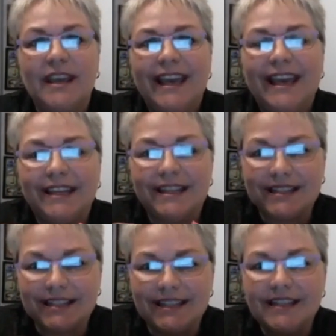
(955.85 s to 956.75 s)
and it
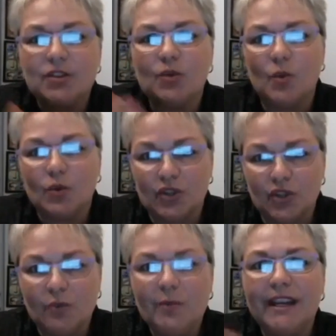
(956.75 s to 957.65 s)
is geared towards
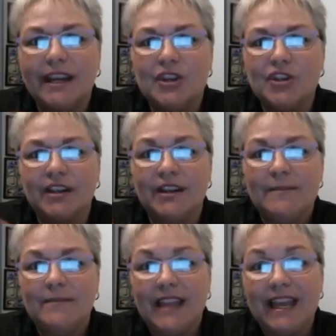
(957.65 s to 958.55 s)
duplication
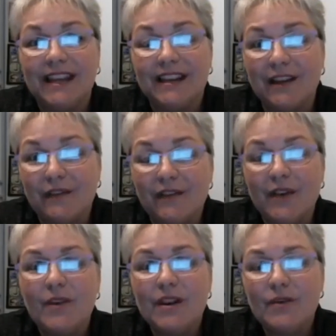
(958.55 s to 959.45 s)
and a
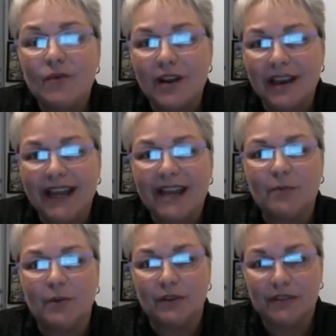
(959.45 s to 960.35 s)
very
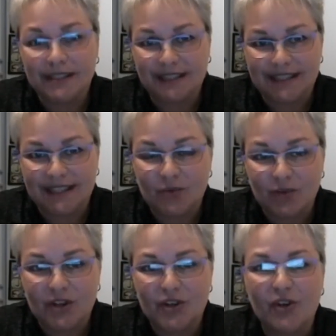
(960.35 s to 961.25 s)
reliable success
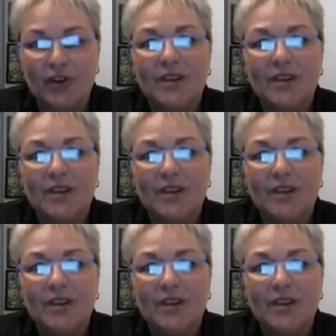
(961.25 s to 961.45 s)
ratio,